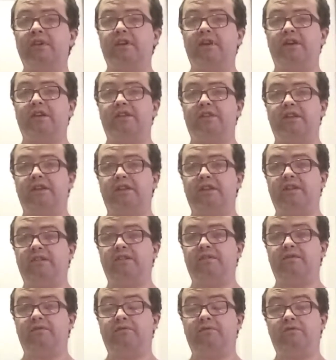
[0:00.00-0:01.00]
And
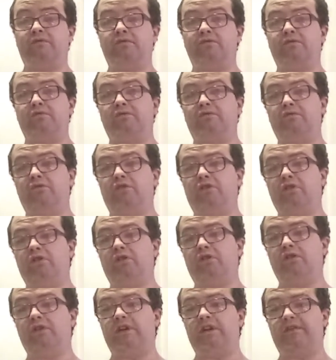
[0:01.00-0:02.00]
then not
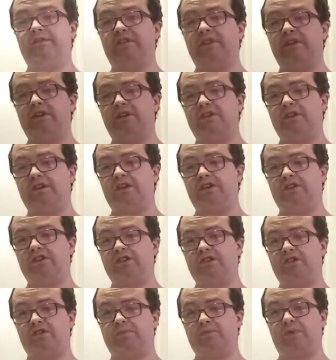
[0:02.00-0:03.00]
long after, he
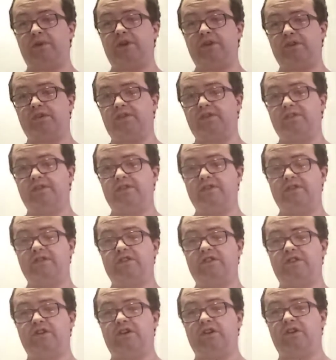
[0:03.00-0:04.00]
actually just parked his
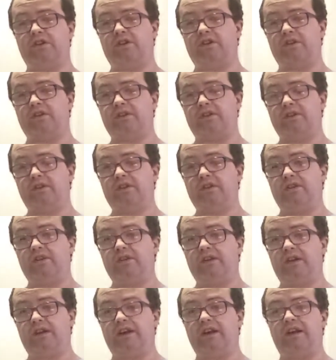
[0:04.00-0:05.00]
car
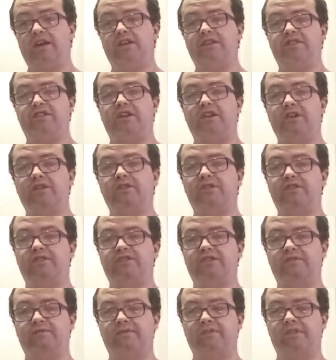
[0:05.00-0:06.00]
at his
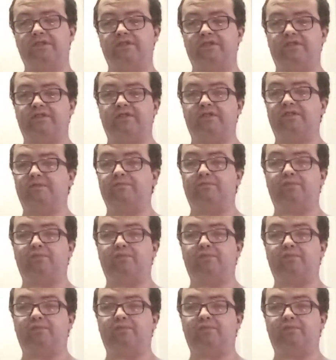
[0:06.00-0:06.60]
house, which was in